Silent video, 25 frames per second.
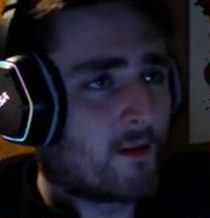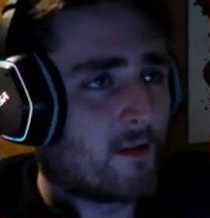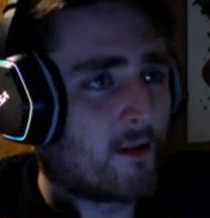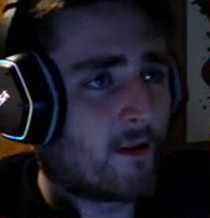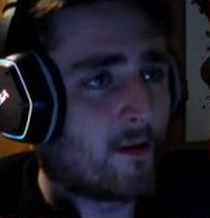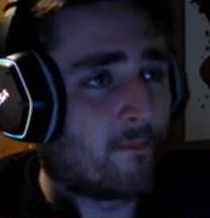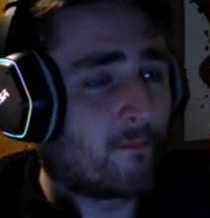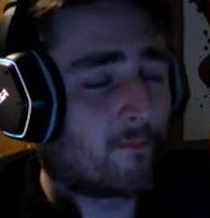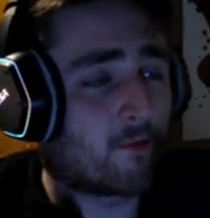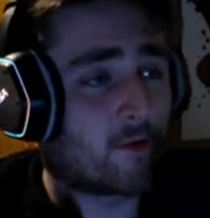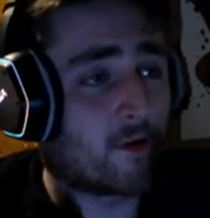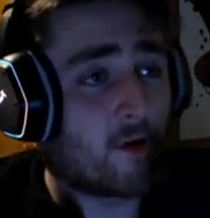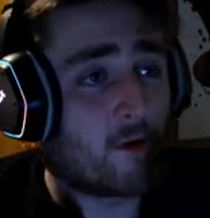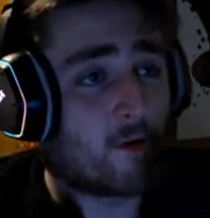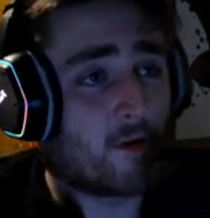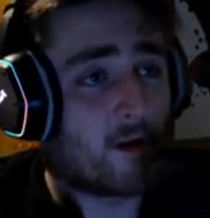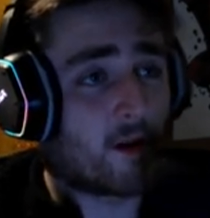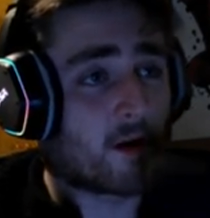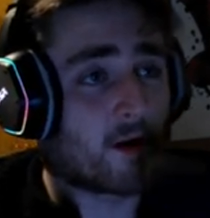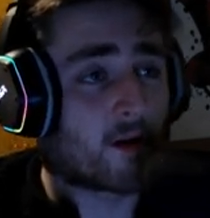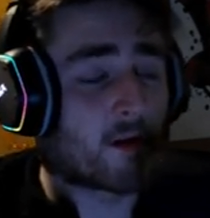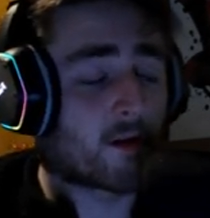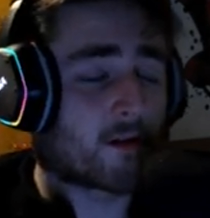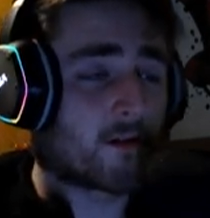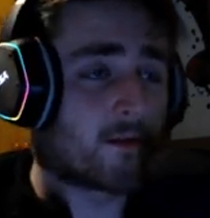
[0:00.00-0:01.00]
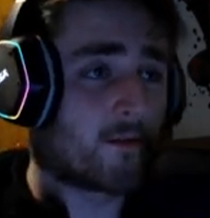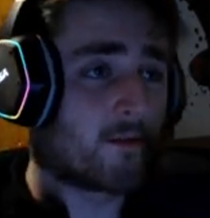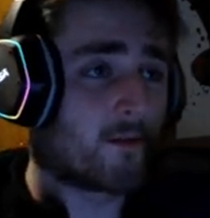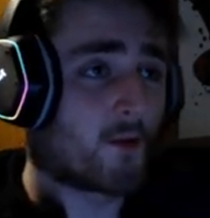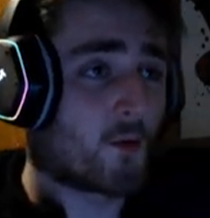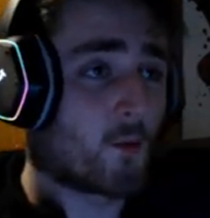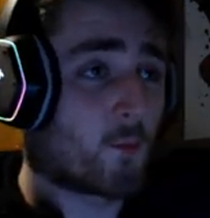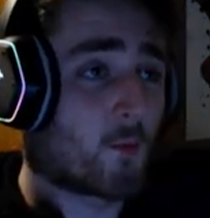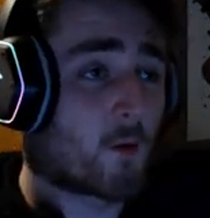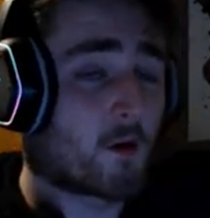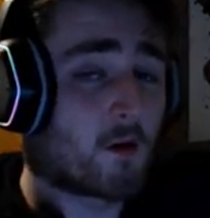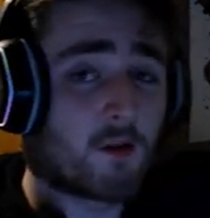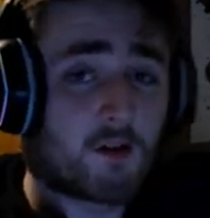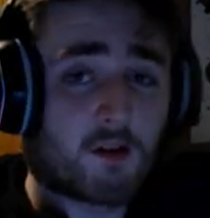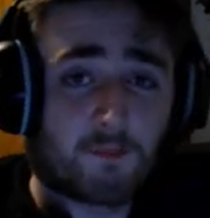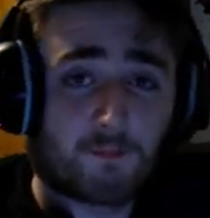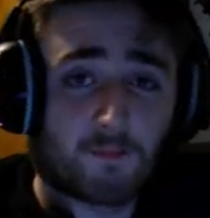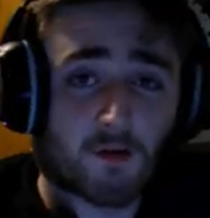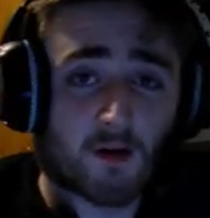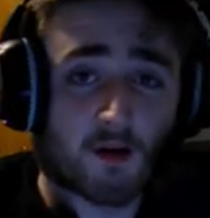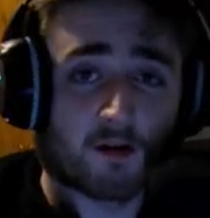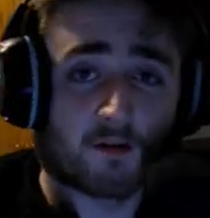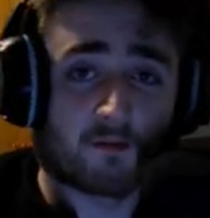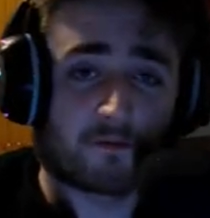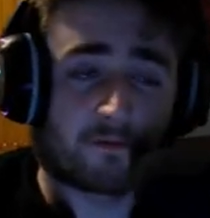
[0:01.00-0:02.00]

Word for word: Prologue: The world above.